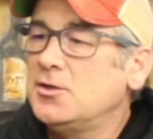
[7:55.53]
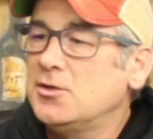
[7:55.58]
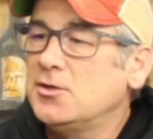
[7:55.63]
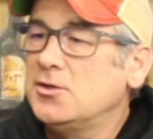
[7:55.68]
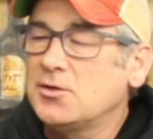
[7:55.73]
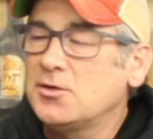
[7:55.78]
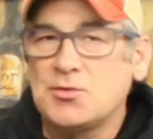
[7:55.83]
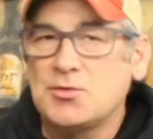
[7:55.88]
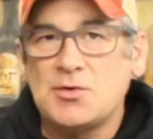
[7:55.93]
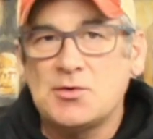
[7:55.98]

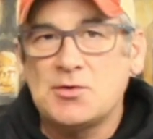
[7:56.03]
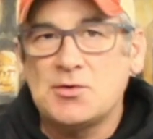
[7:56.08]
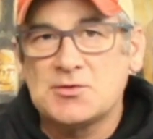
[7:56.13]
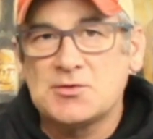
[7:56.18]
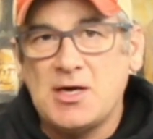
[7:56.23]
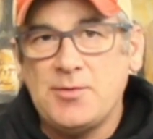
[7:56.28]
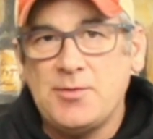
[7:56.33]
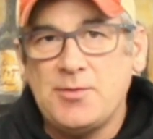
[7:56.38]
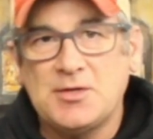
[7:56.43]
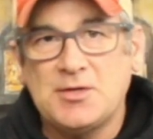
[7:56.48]
load those
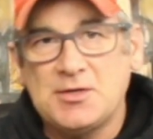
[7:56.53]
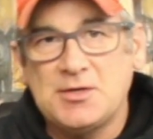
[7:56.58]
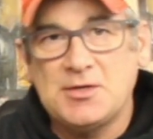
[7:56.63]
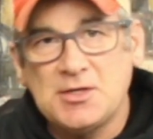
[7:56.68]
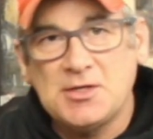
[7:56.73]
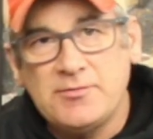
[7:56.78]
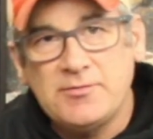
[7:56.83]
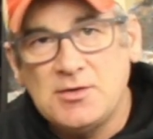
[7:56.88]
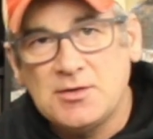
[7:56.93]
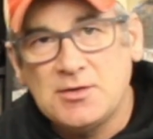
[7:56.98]
up and then
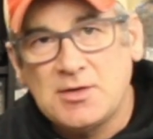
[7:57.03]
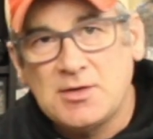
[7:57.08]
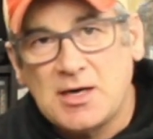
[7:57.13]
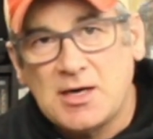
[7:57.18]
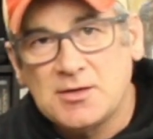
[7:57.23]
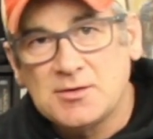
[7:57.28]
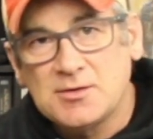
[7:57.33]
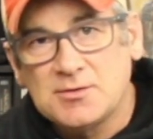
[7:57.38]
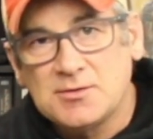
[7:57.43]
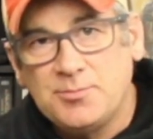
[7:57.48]
give you kind
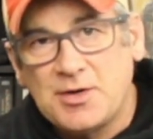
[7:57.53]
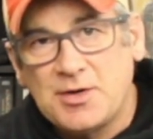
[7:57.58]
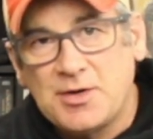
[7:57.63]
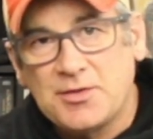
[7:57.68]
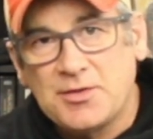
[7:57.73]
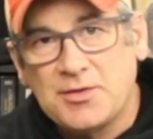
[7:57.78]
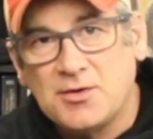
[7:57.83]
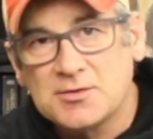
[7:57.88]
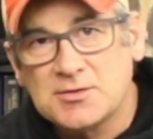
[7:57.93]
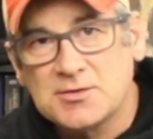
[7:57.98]
of my
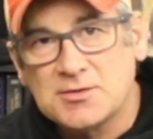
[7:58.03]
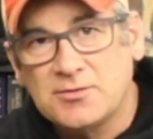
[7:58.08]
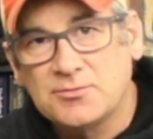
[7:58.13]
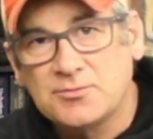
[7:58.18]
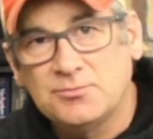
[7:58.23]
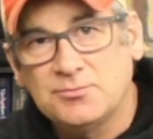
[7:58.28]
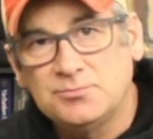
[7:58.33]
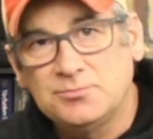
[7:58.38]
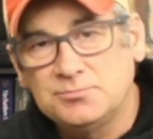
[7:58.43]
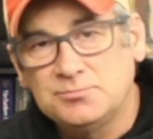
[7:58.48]
thoughts
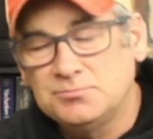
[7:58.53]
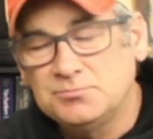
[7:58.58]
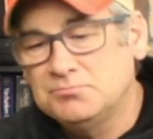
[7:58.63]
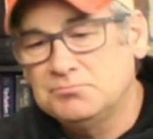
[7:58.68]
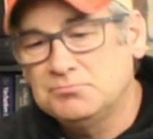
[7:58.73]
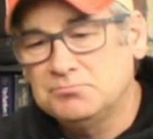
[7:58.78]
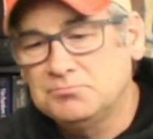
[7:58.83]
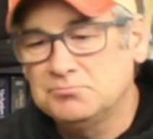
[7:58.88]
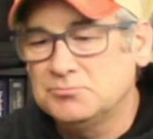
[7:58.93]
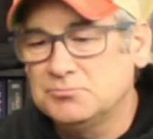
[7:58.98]
on
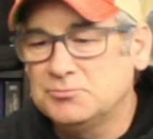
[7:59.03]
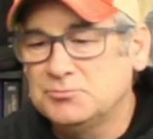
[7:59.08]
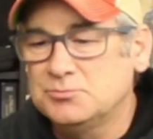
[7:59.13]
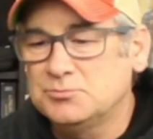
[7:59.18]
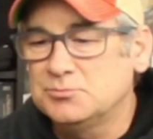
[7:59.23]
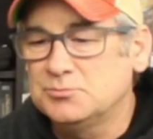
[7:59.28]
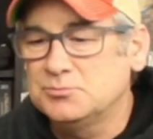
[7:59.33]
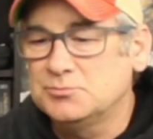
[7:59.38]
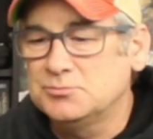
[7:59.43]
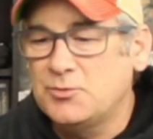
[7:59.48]

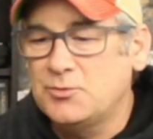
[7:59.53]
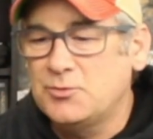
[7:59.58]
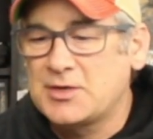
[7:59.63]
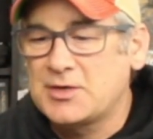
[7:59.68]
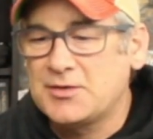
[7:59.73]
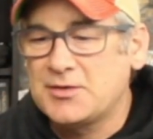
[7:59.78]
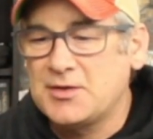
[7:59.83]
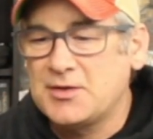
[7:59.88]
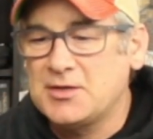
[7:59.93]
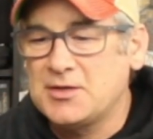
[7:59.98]
what I
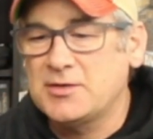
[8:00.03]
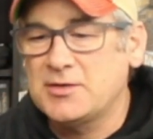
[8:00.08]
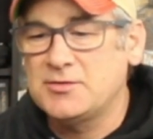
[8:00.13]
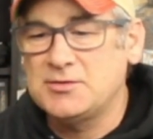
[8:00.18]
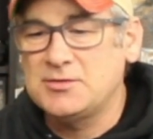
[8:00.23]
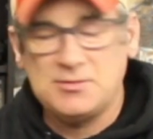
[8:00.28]
think of it